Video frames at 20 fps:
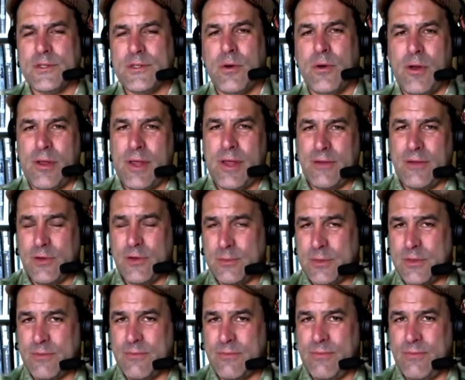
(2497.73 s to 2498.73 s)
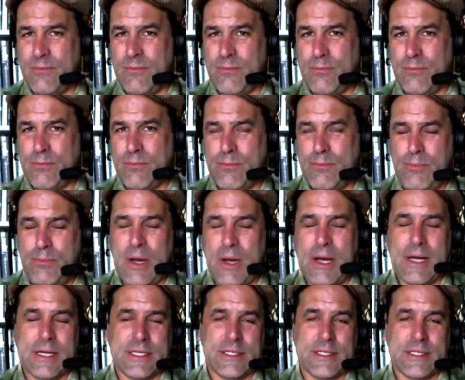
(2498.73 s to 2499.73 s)
story on that in terms of
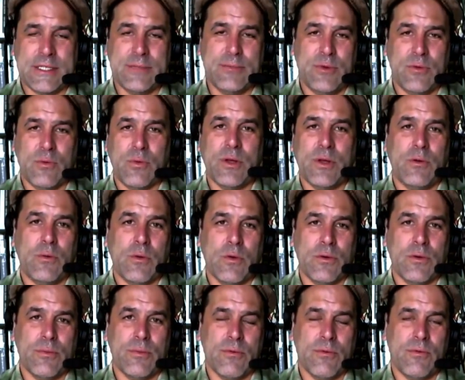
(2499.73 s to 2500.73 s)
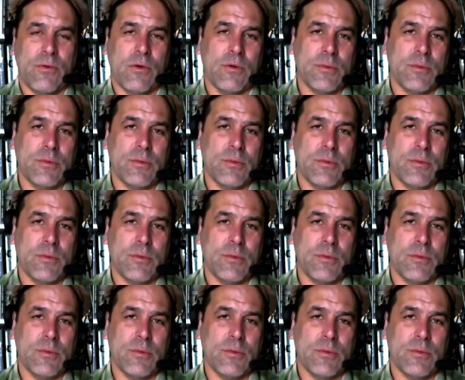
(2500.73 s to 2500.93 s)
possible real world